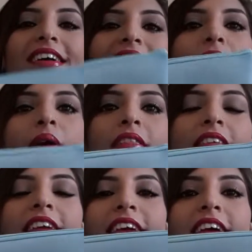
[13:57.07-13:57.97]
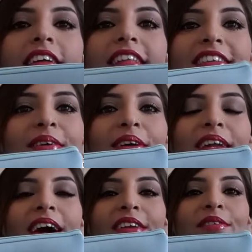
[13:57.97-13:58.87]
yeah, so I think that's
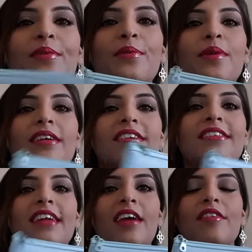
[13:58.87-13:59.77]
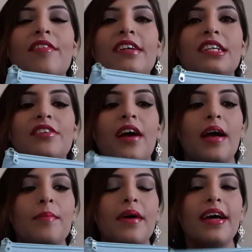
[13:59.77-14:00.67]
quite kind of cool, like just to carry around in your
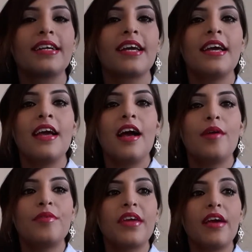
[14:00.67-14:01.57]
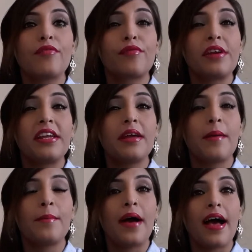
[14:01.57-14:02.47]
handbag. And um, you get a free
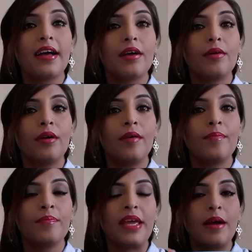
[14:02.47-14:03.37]
bag, um,